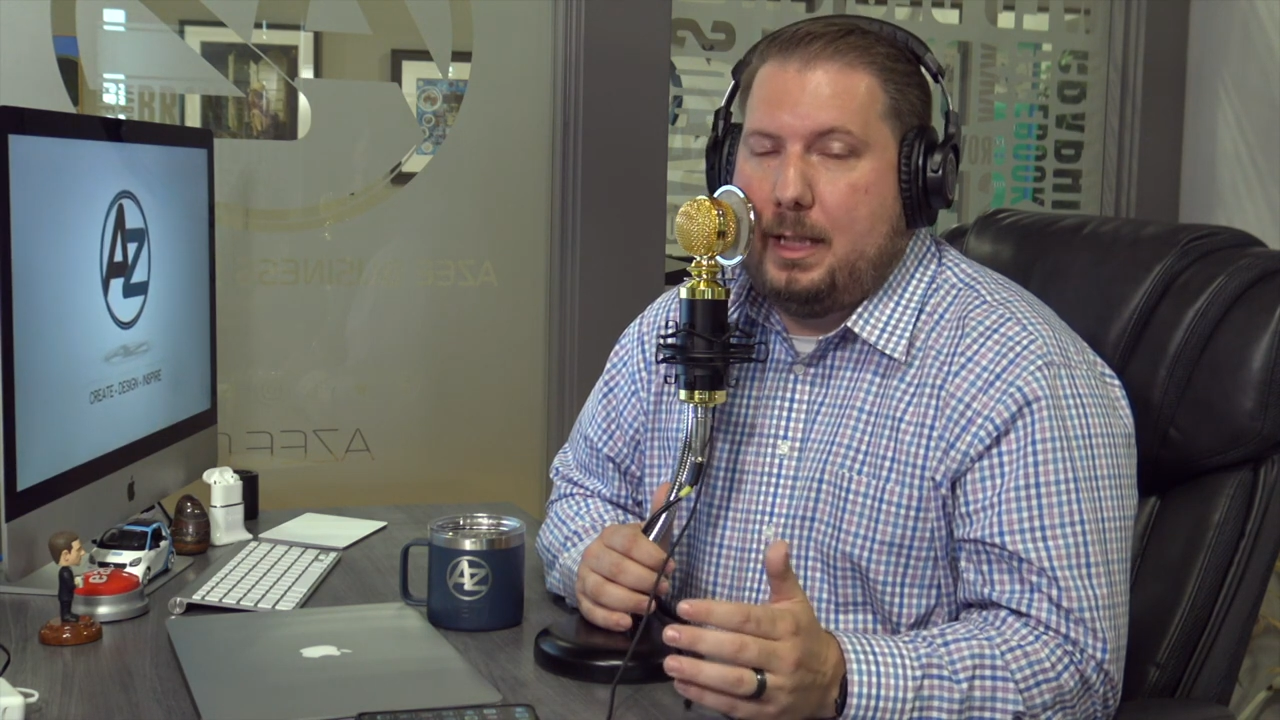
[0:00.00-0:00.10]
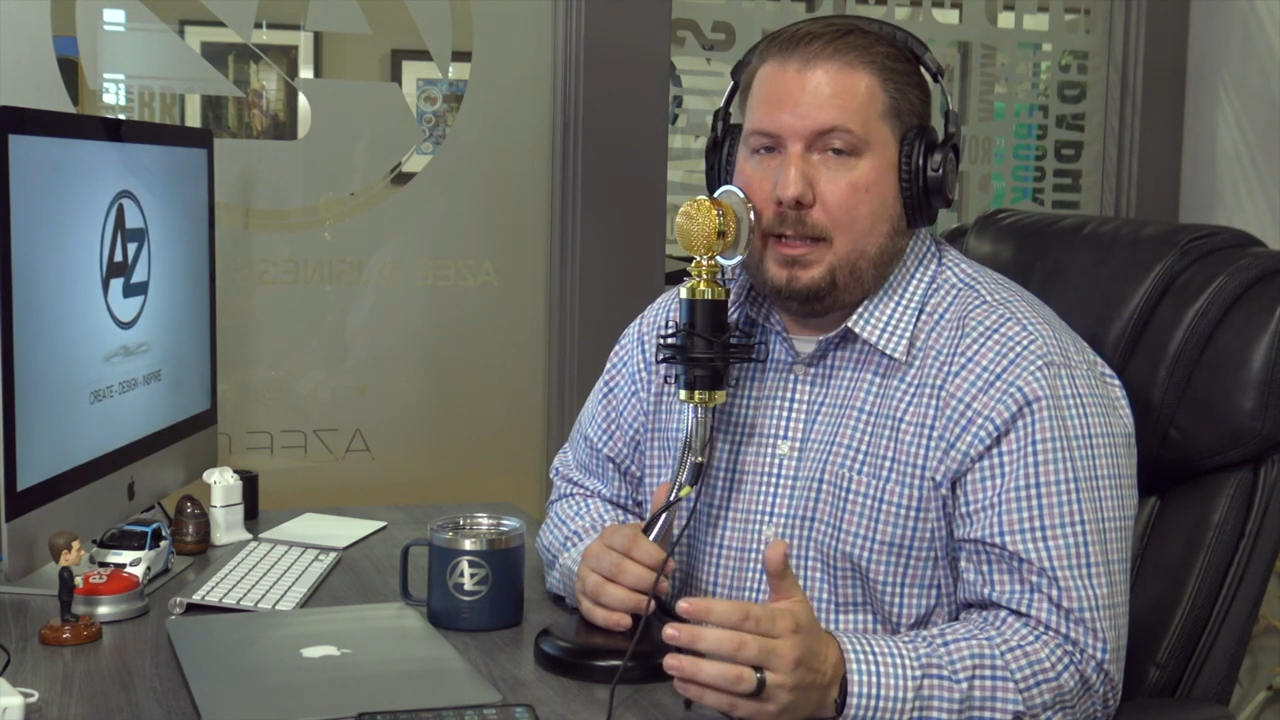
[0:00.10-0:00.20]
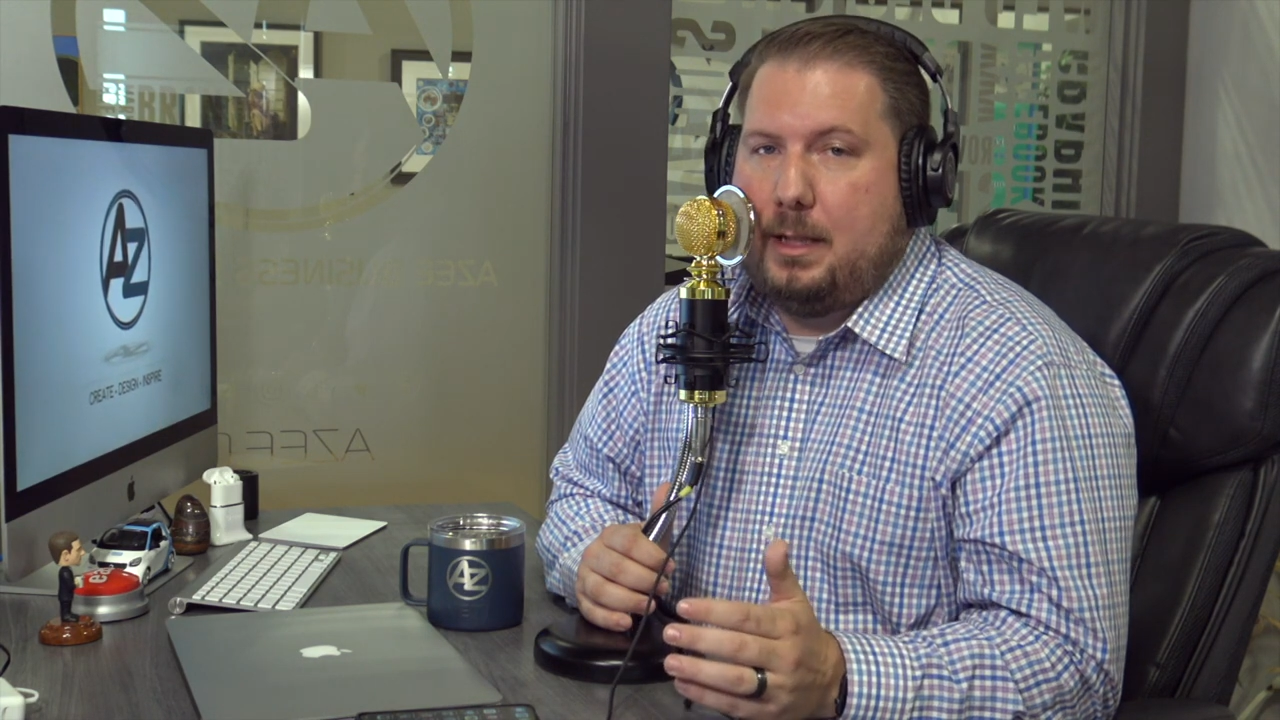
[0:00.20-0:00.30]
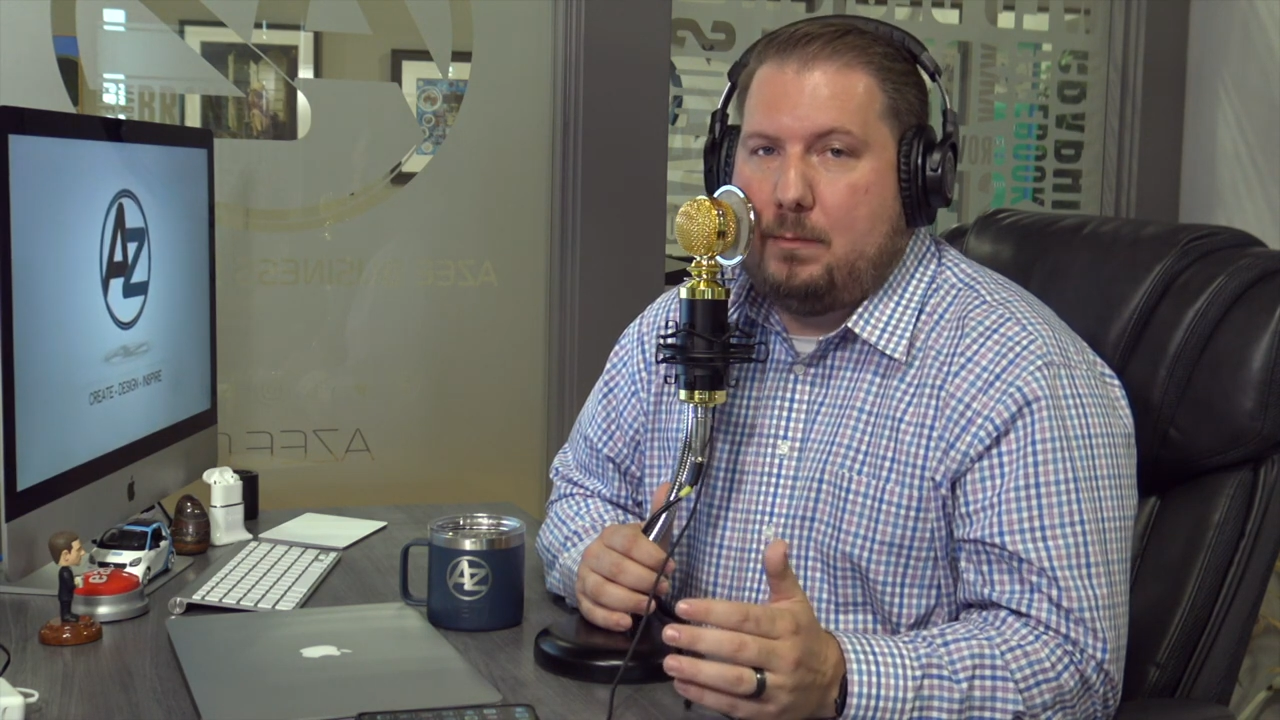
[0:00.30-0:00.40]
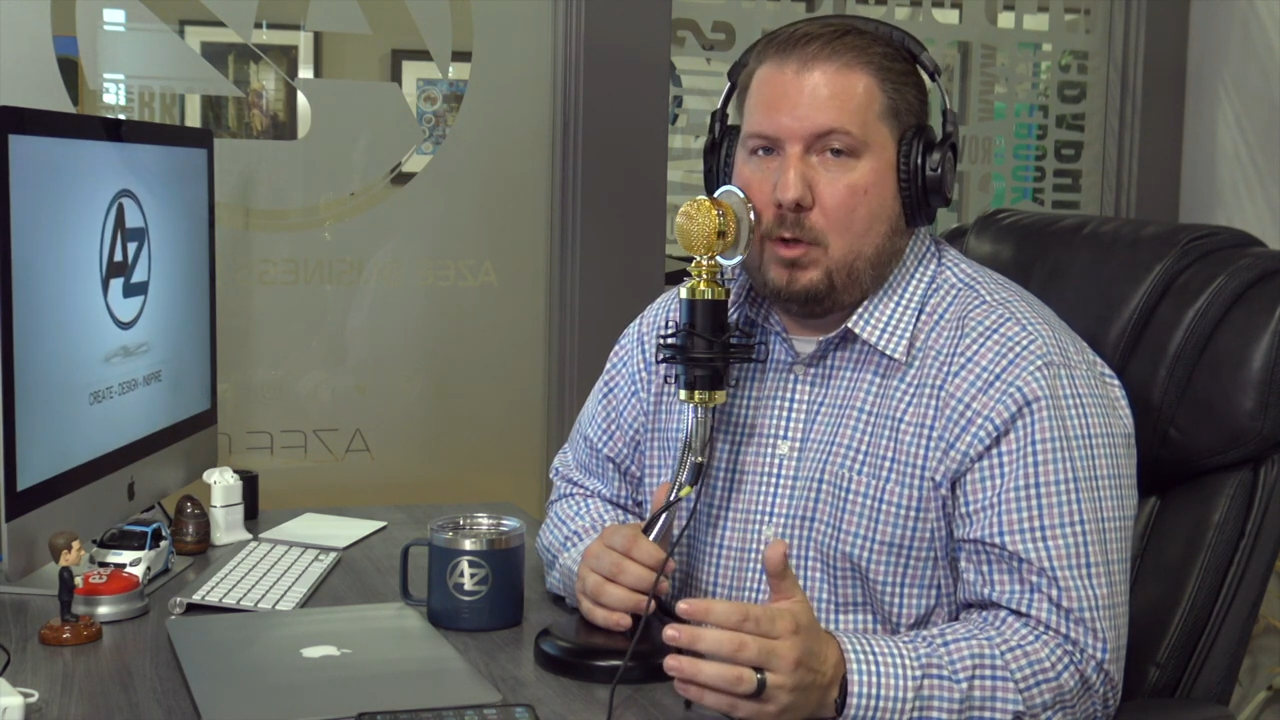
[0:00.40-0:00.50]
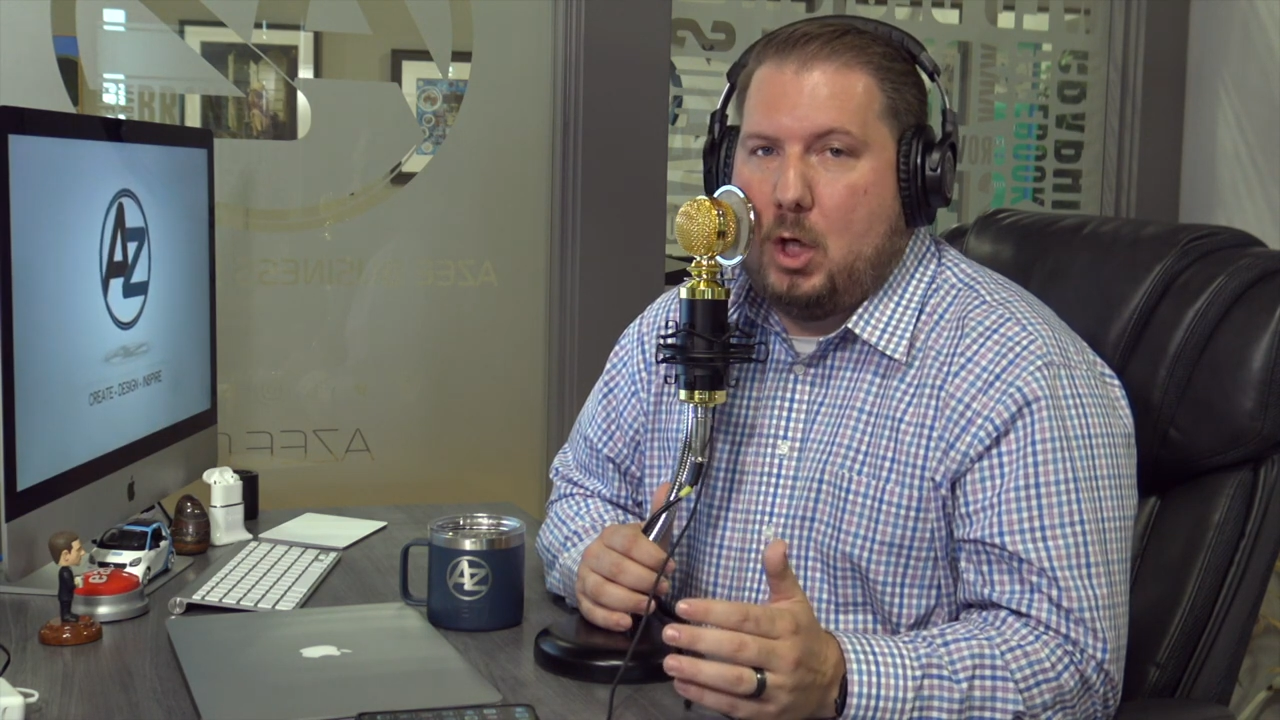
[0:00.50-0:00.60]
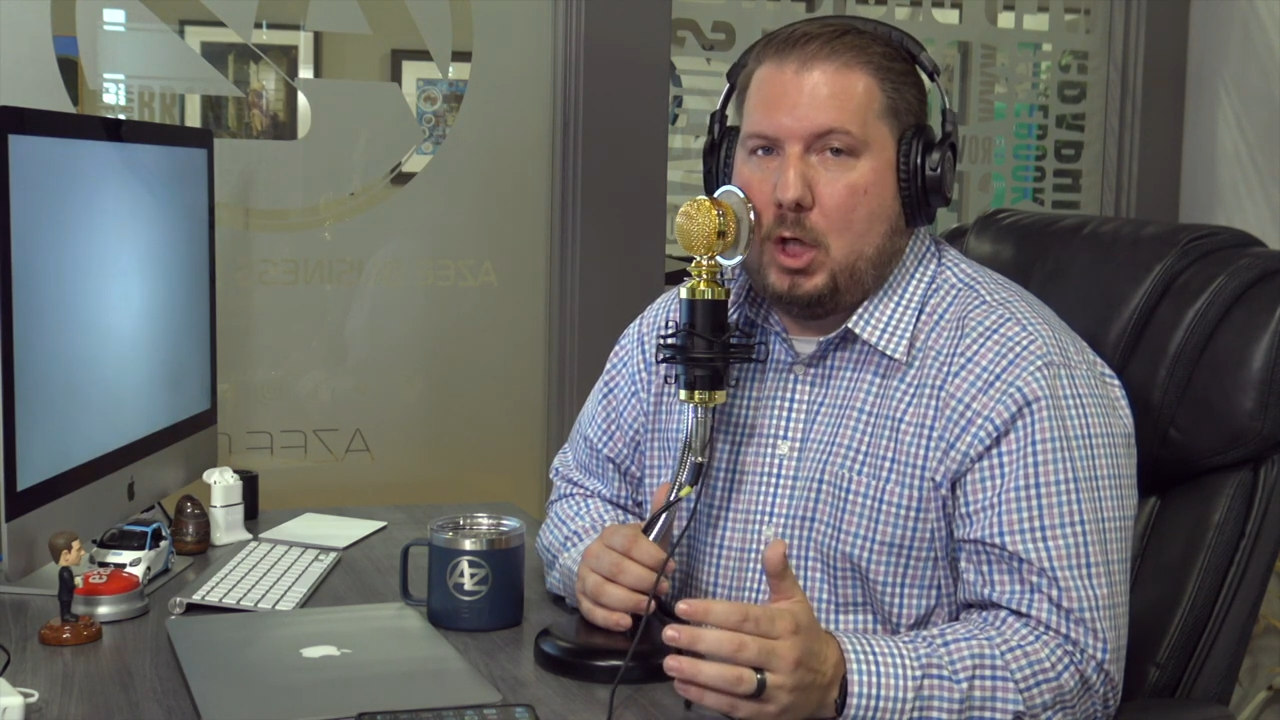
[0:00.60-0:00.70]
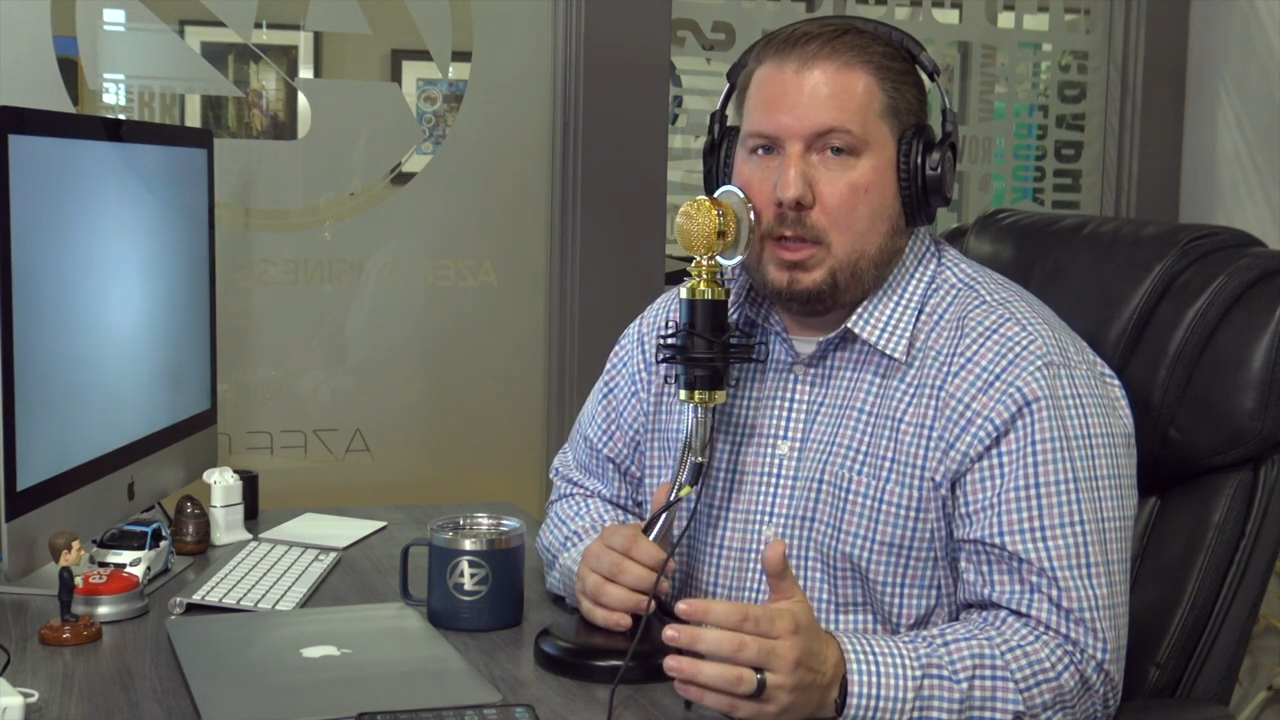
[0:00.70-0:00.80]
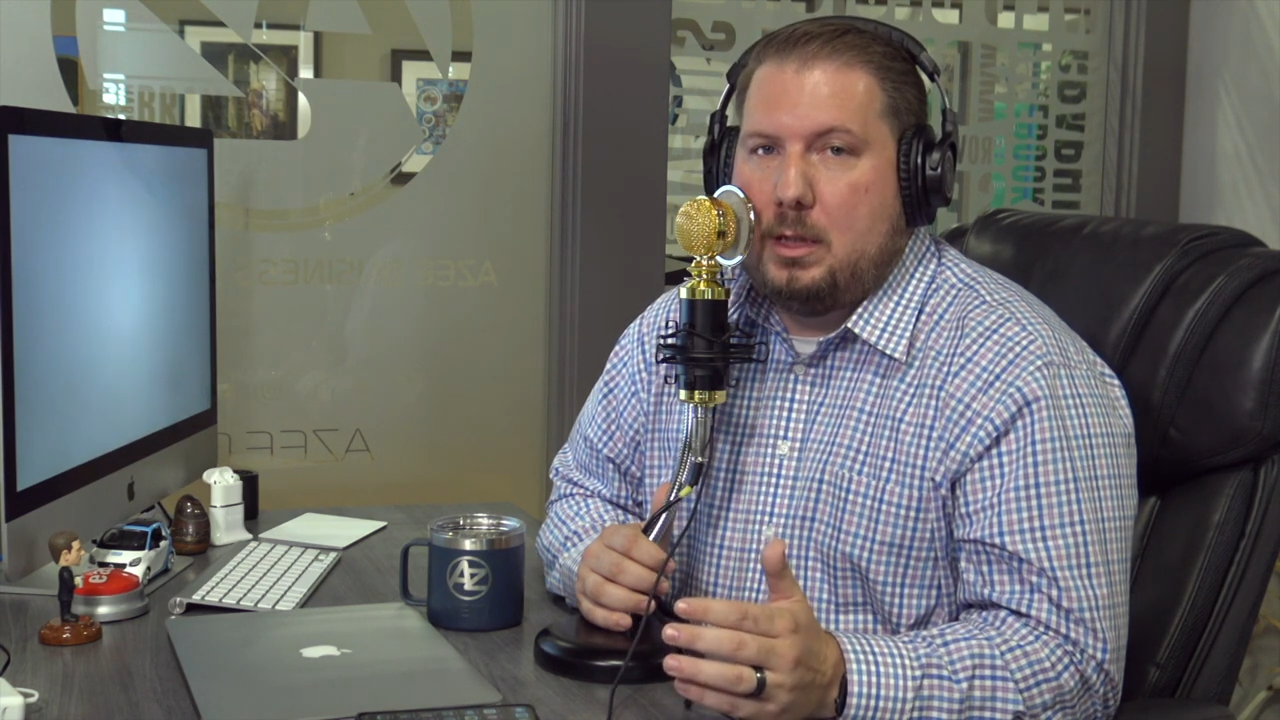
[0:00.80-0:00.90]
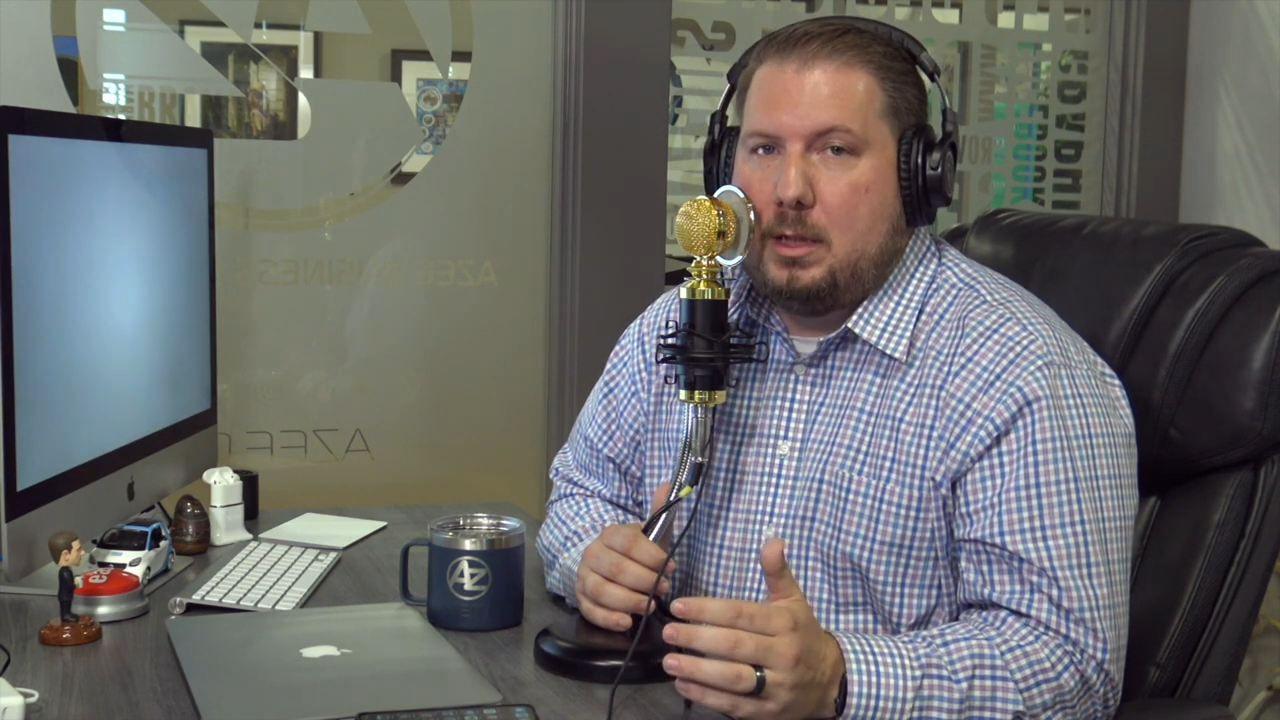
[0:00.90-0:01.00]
anything wrong.